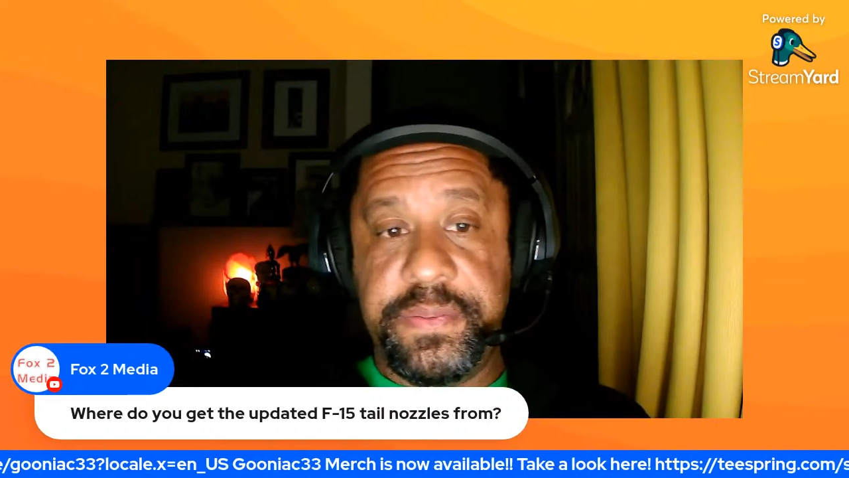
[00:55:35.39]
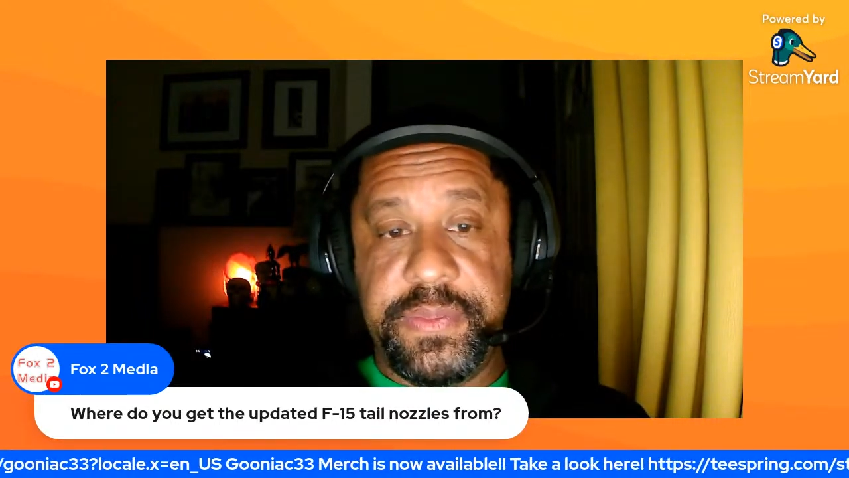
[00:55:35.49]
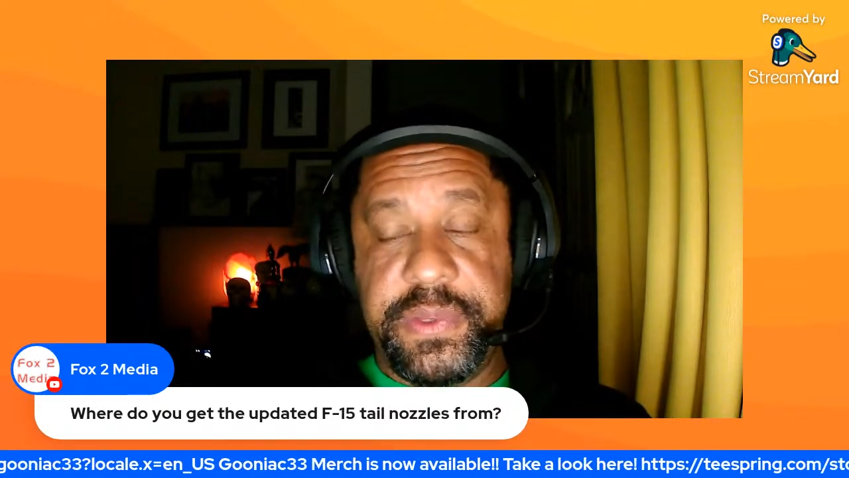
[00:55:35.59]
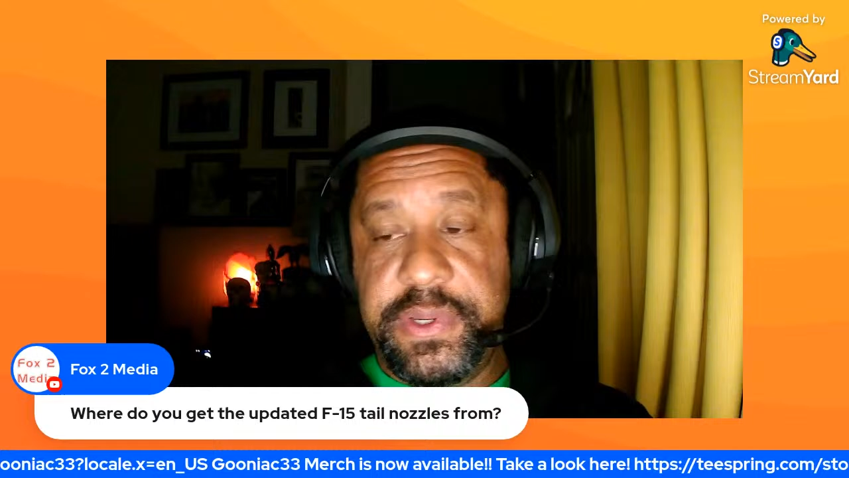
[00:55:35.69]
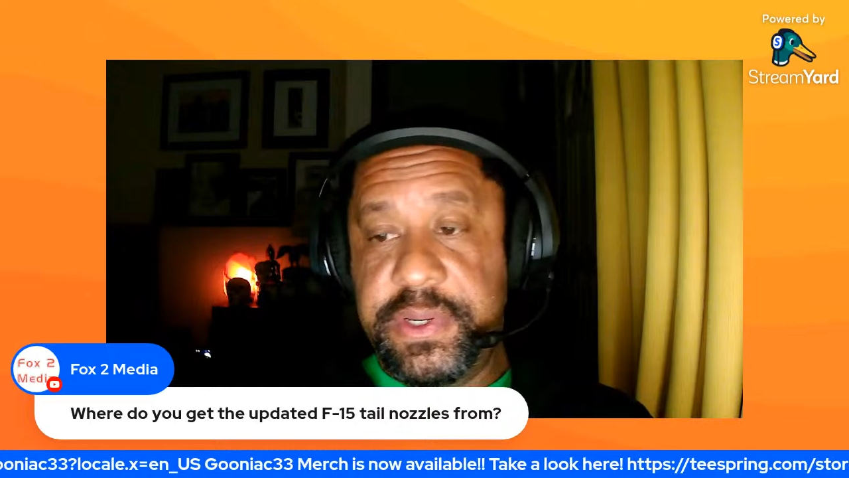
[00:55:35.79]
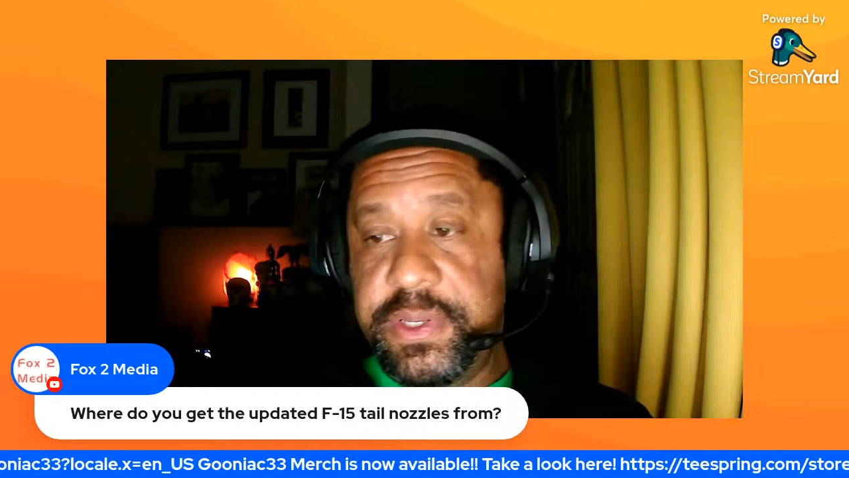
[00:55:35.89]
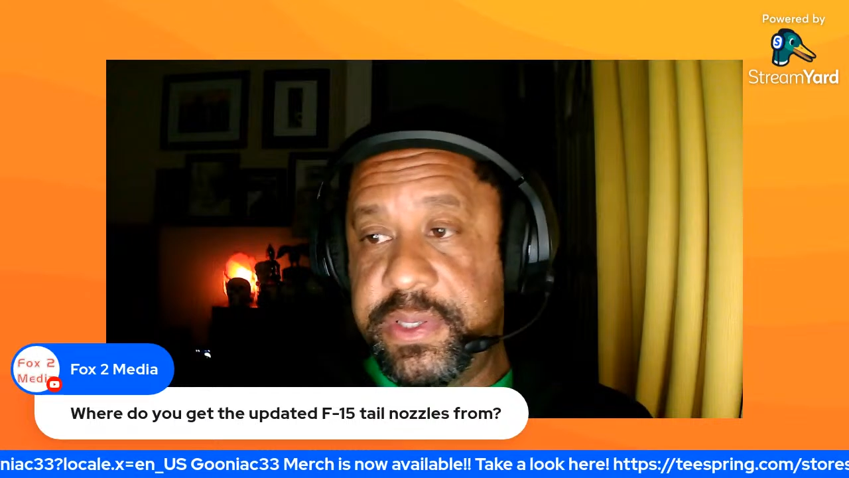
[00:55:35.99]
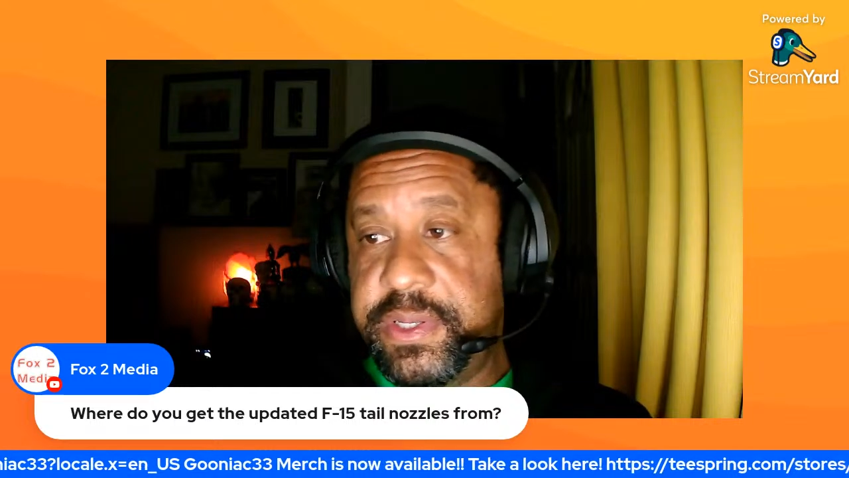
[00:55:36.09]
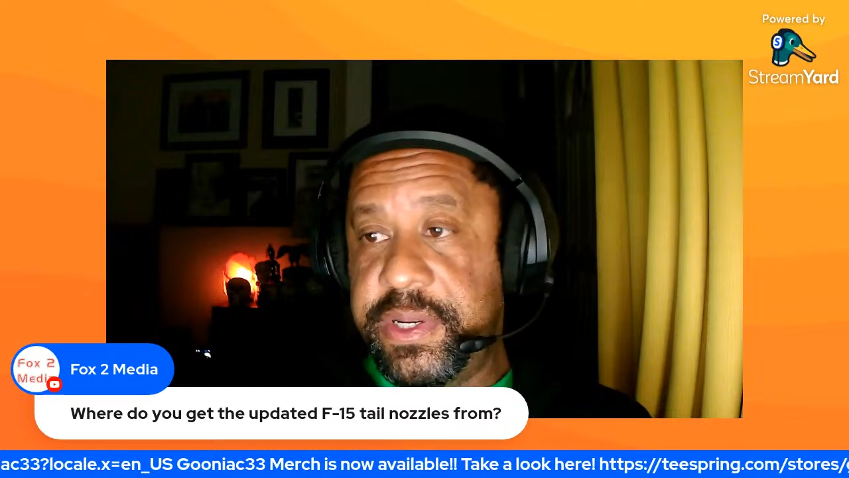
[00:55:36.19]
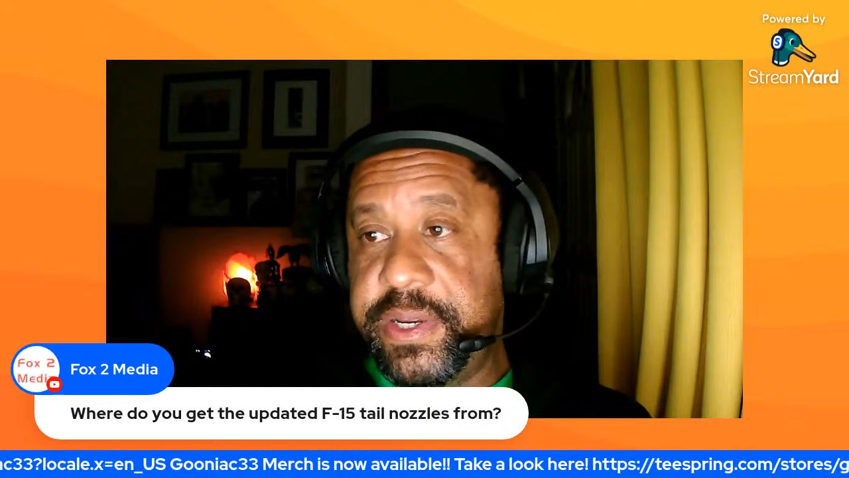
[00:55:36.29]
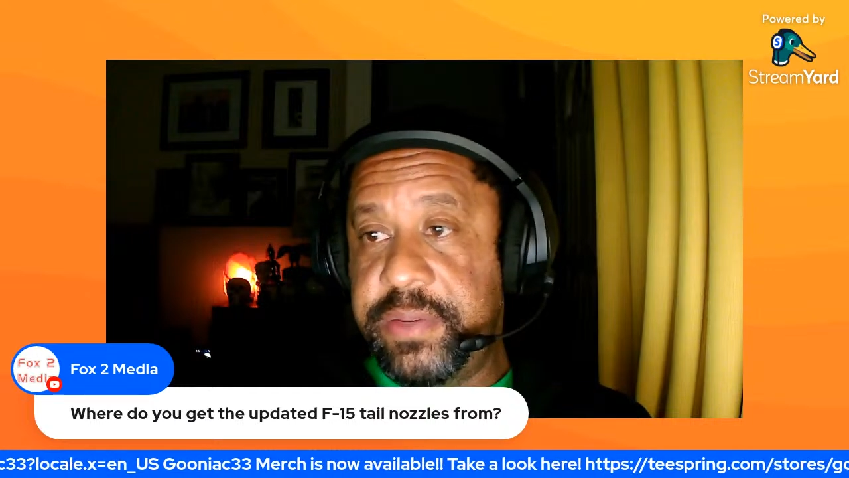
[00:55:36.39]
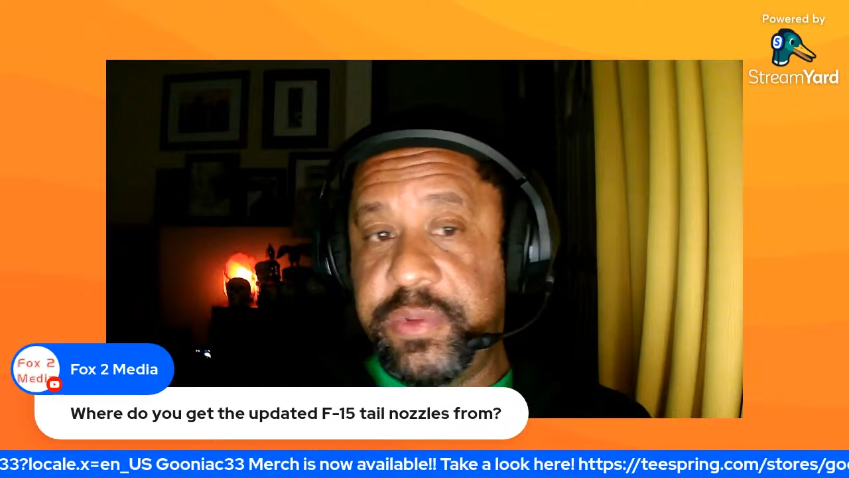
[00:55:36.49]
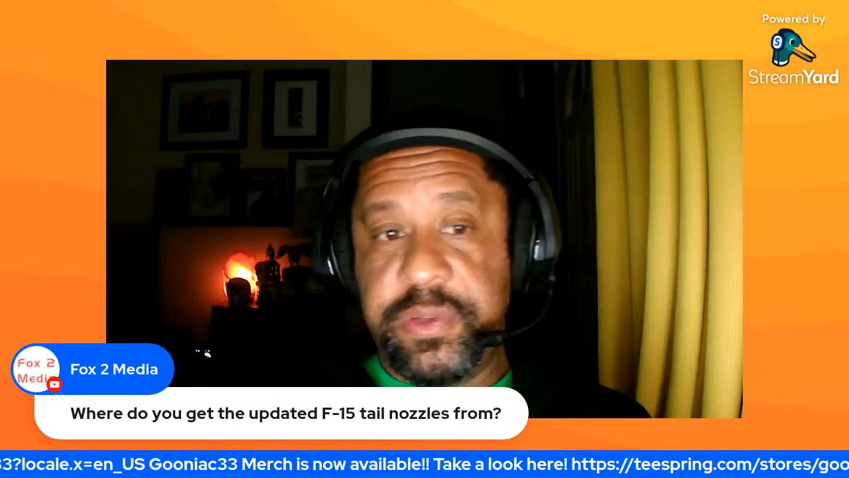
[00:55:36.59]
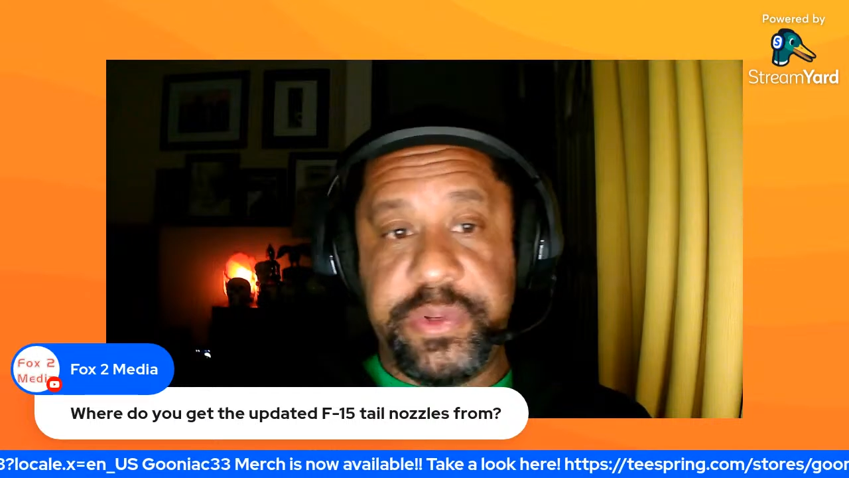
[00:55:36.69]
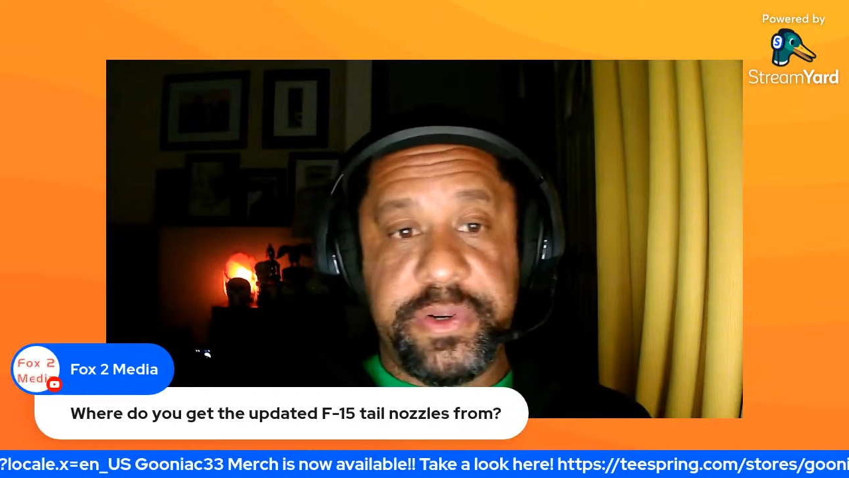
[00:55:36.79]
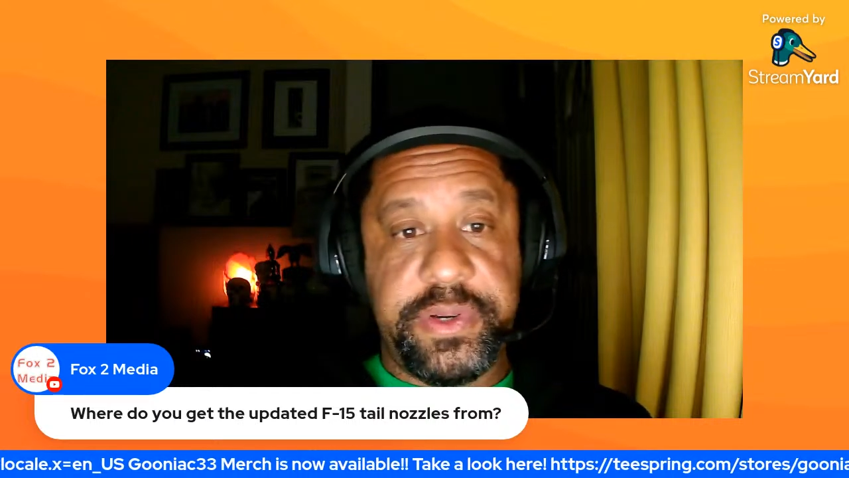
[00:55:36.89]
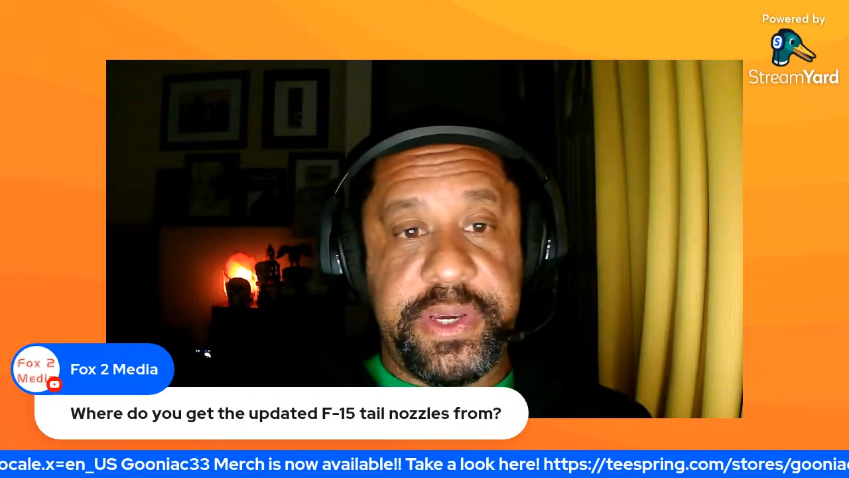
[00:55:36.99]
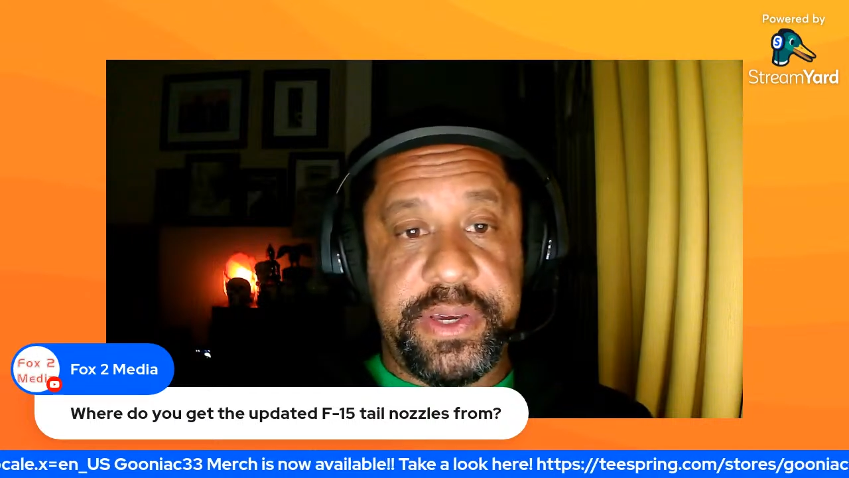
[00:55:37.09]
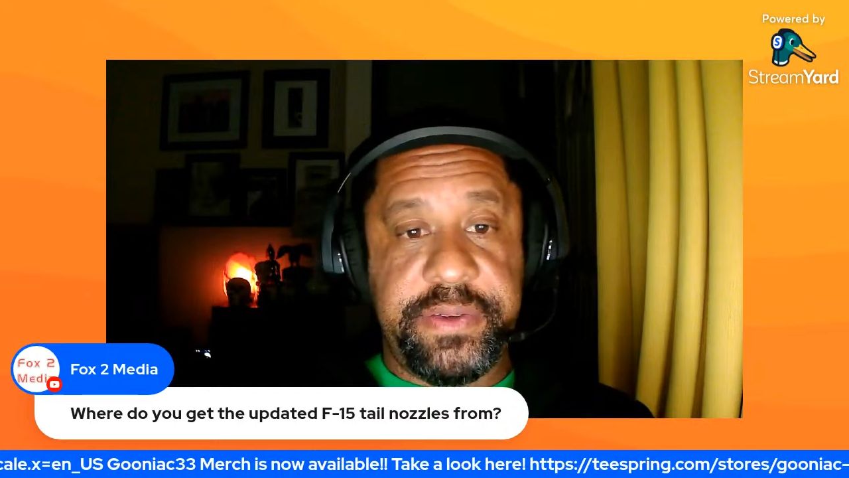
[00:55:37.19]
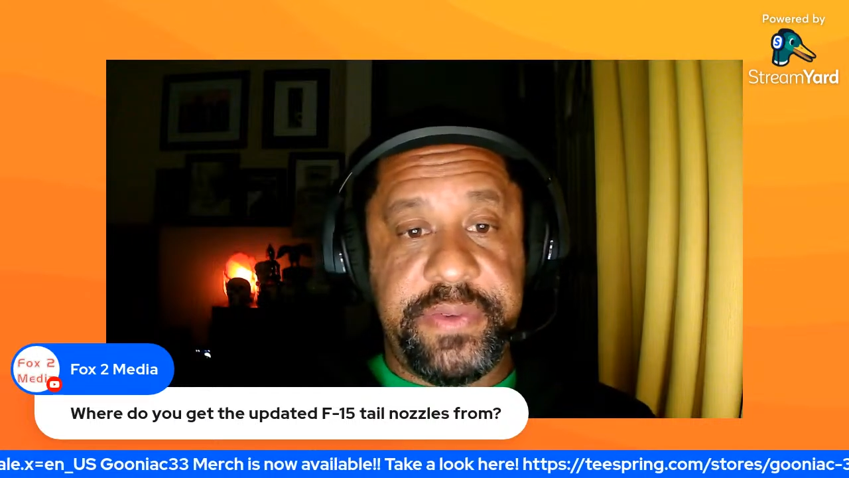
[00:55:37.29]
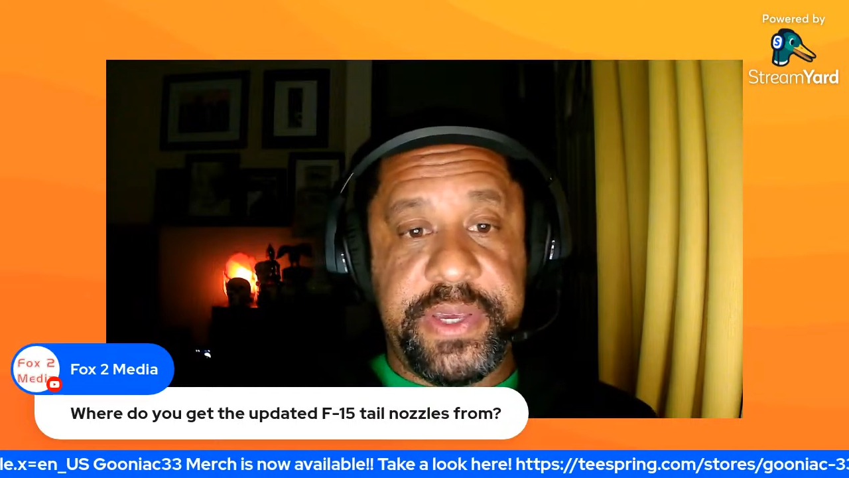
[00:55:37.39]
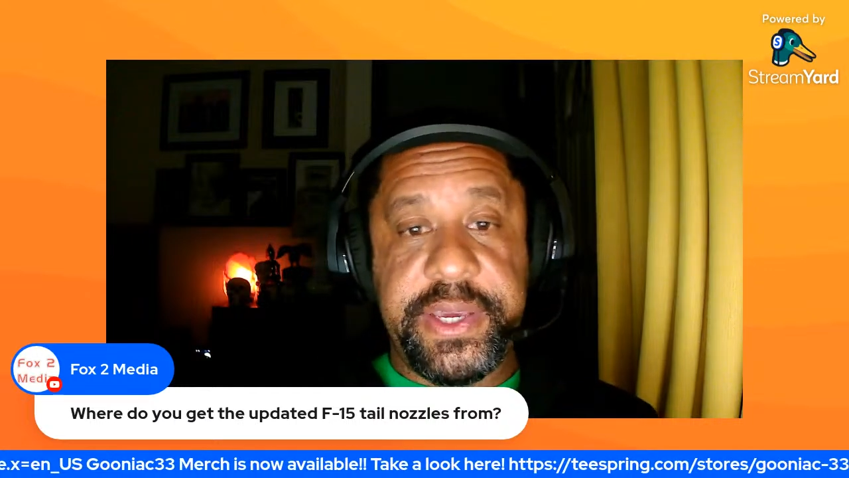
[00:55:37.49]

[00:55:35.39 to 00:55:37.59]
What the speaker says: the 90mm F-18.